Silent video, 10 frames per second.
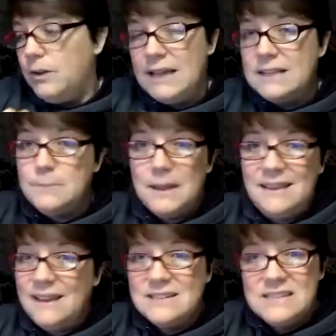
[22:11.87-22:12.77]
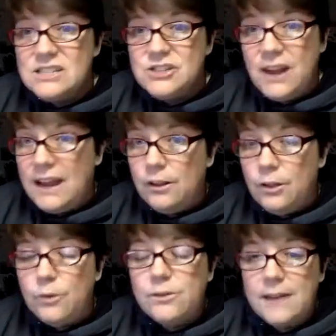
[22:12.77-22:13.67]
kids may take 6 or 8 of
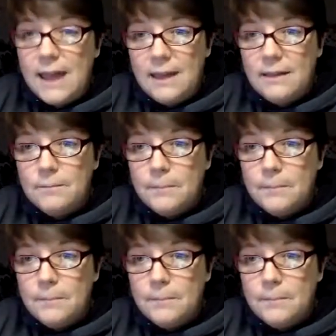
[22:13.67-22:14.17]
those a day.